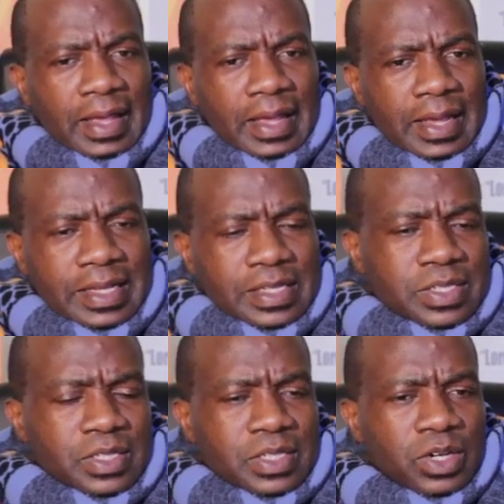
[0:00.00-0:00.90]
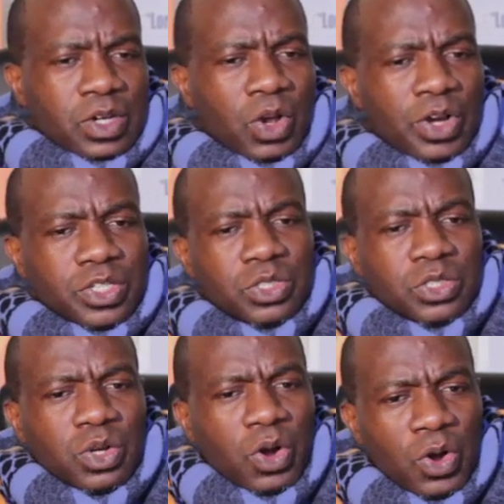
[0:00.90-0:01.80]
is not
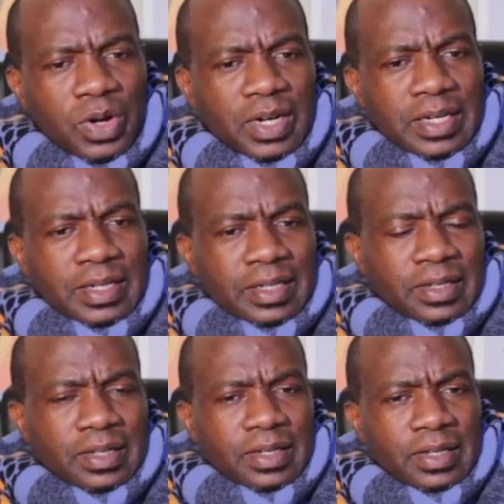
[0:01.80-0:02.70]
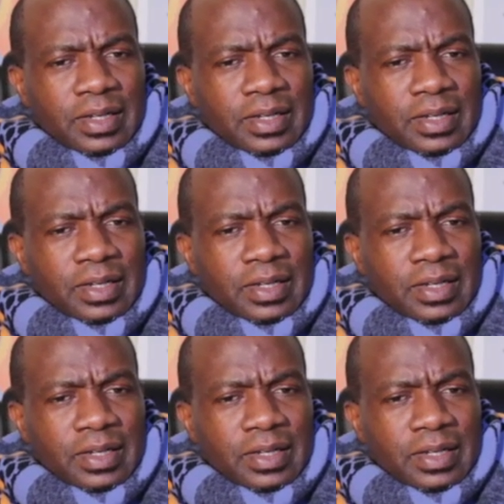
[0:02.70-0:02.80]
only